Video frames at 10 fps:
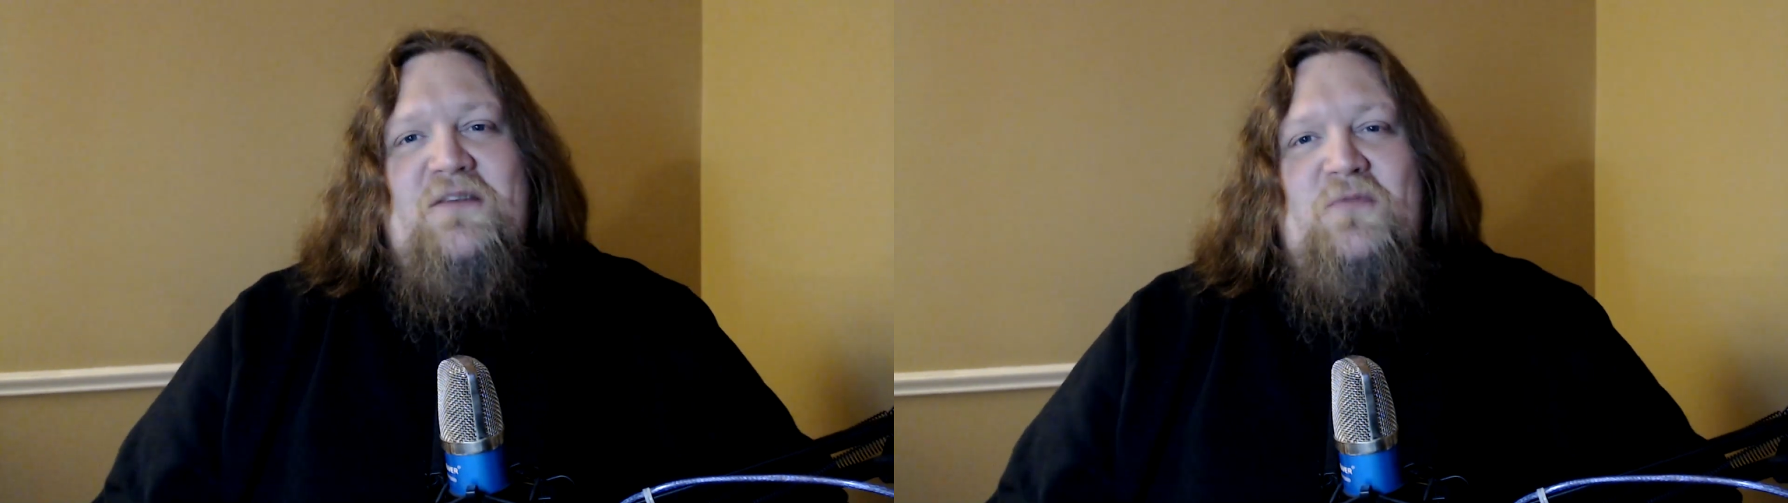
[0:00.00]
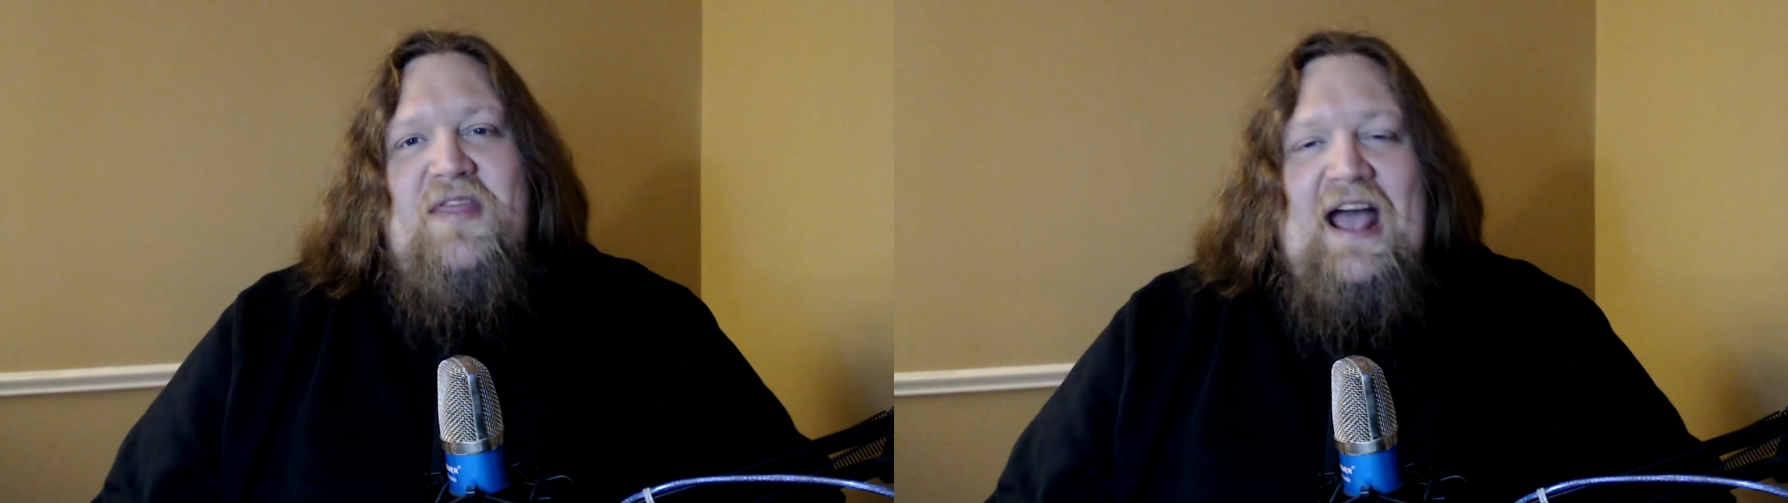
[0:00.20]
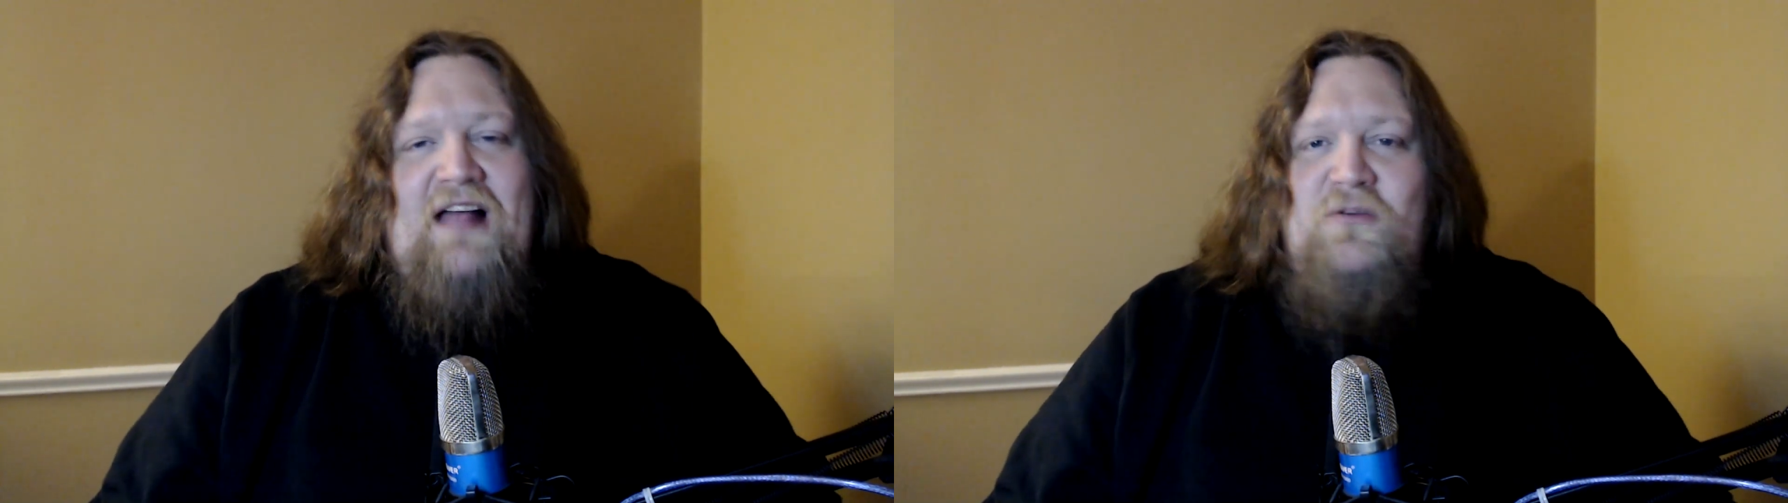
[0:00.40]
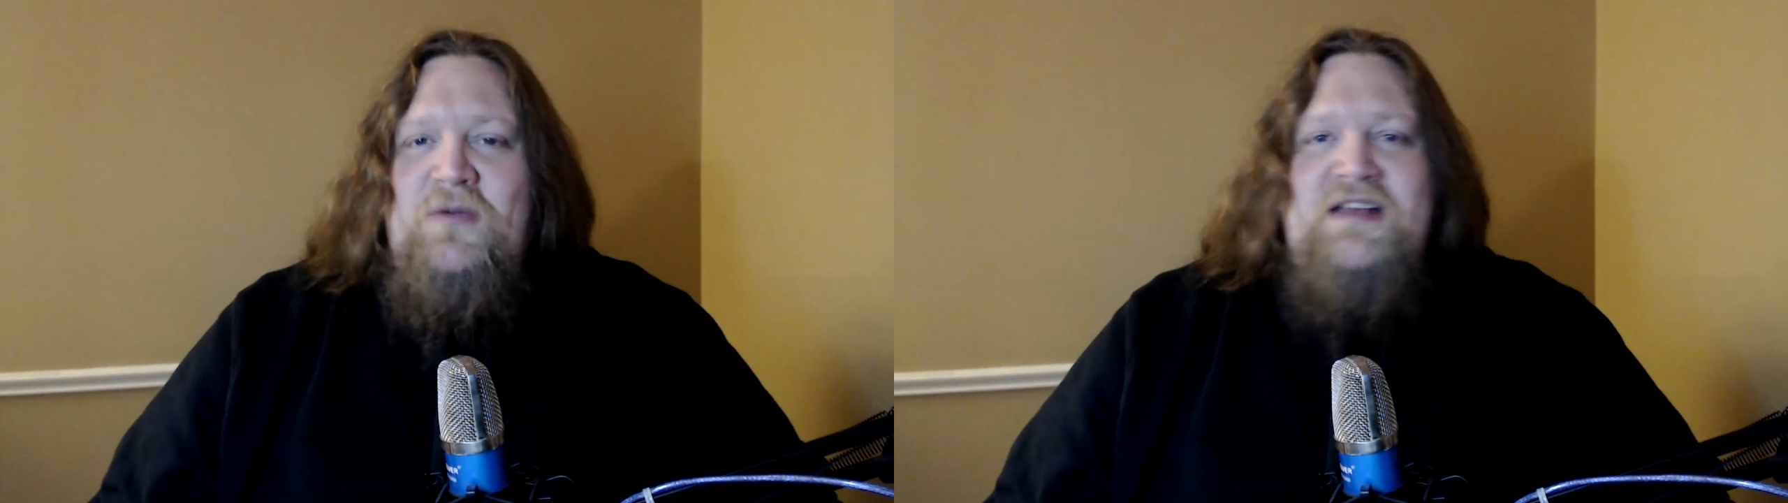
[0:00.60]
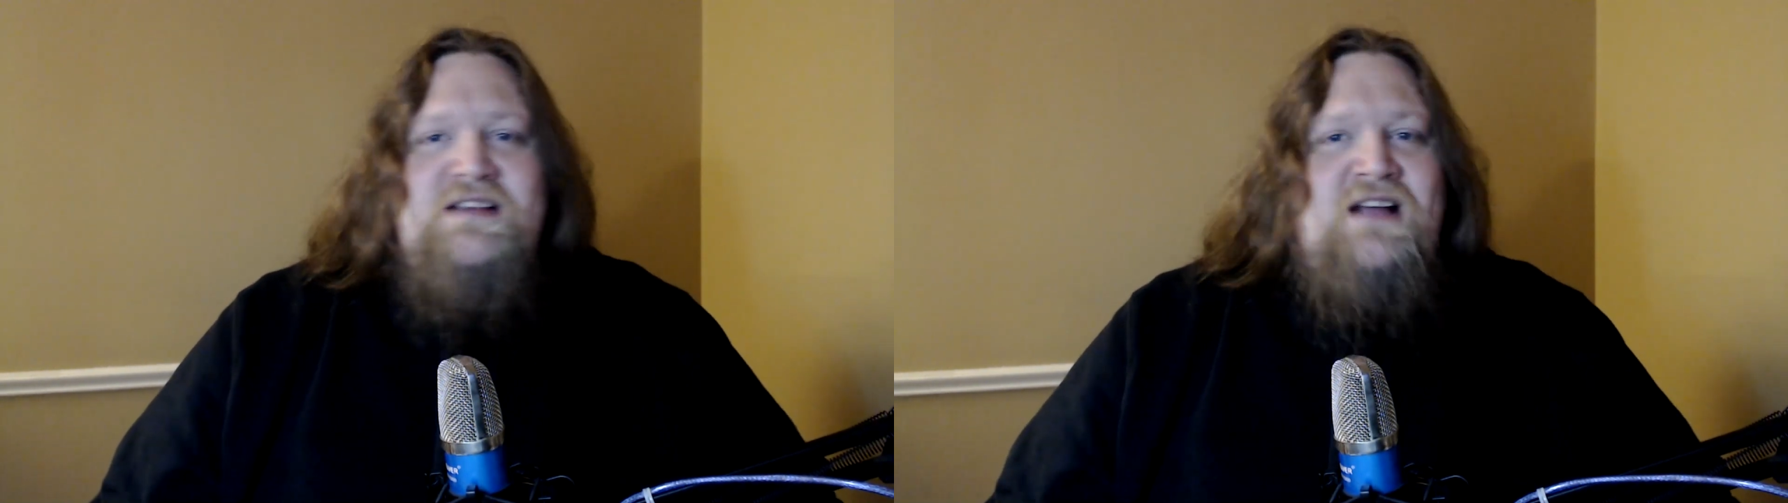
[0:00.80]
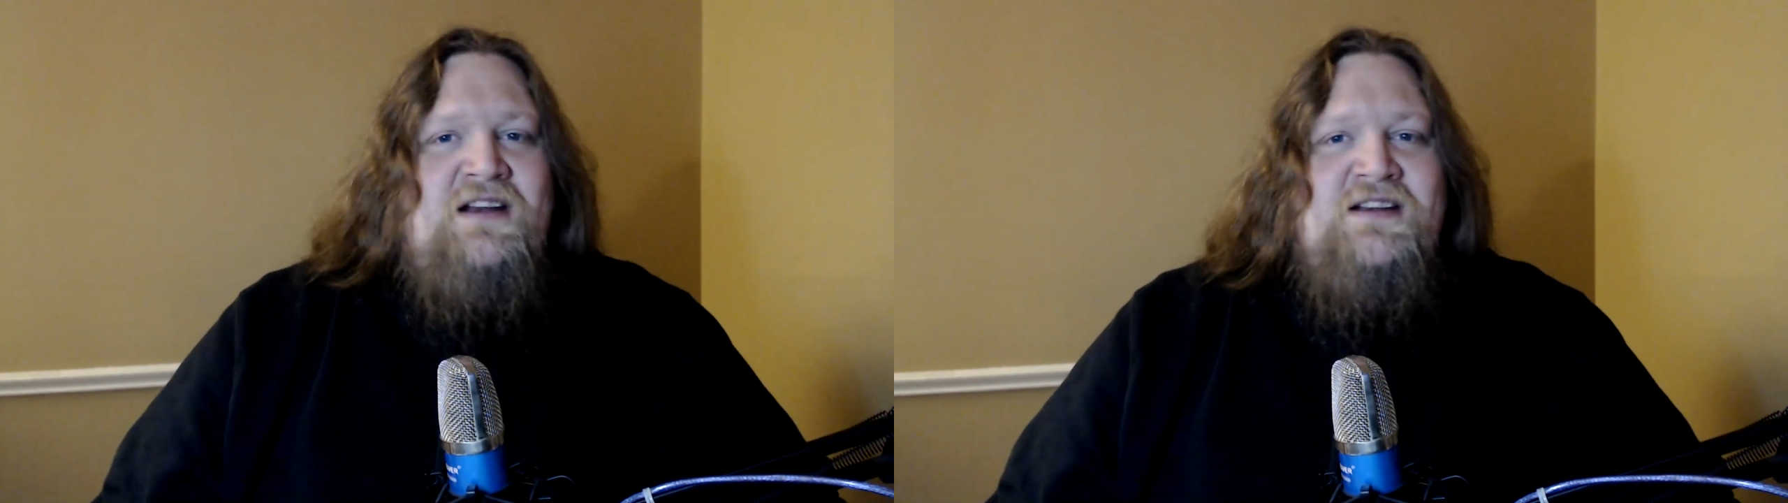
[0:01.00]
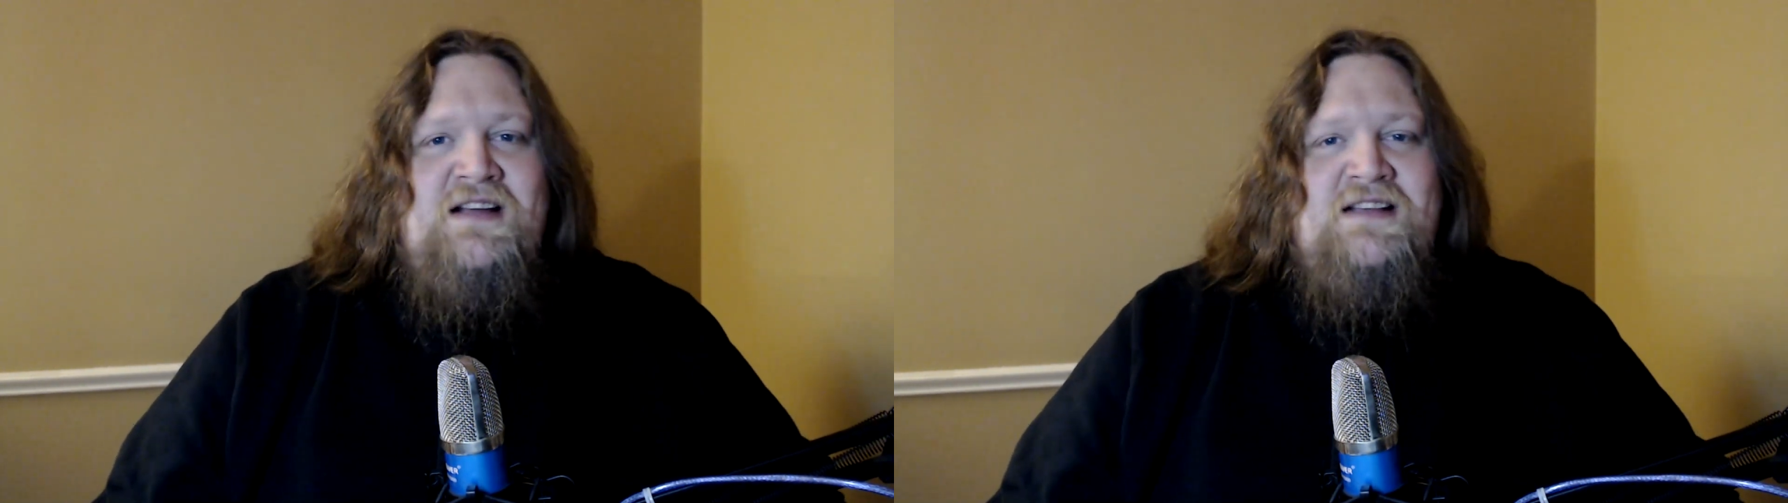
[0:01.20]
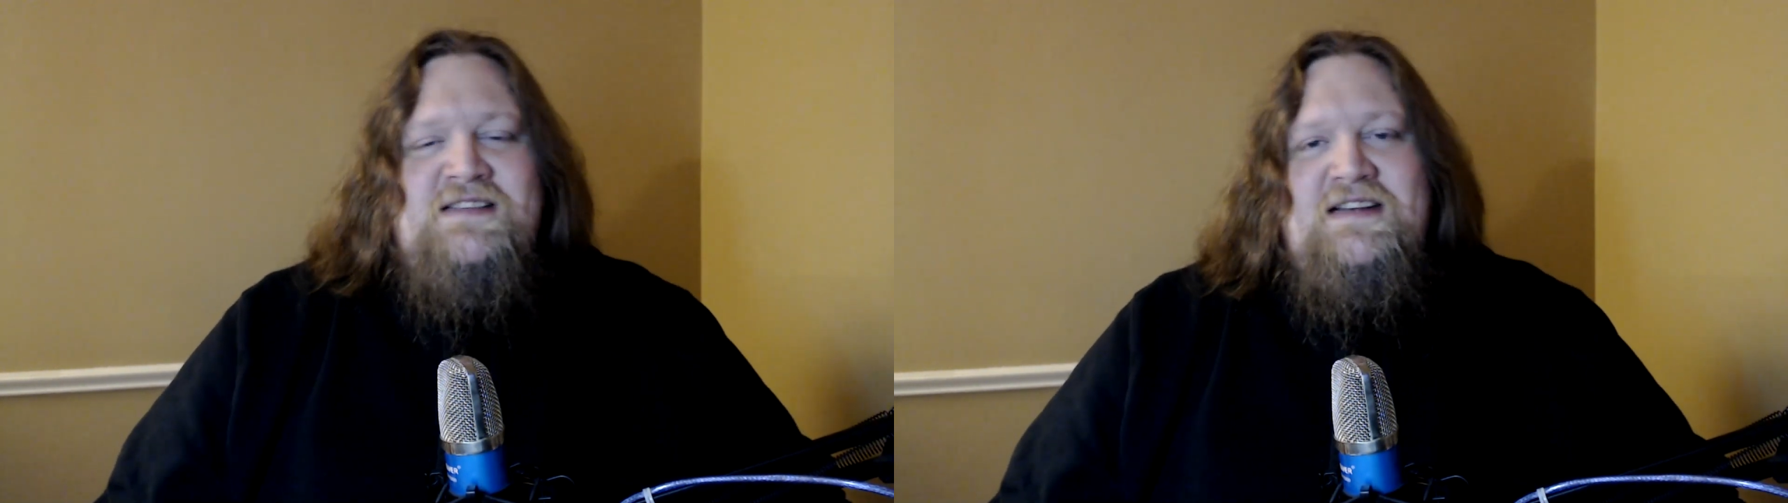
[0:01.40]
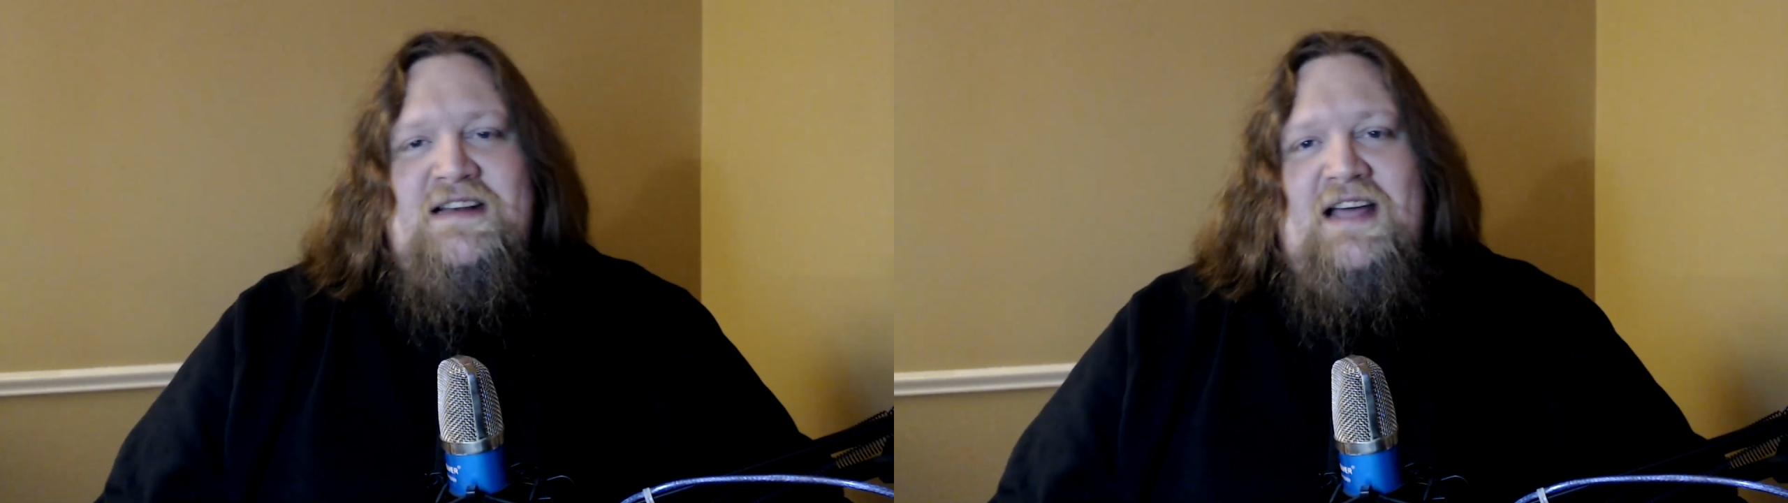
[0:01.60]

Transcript: With Halloween done and dusted,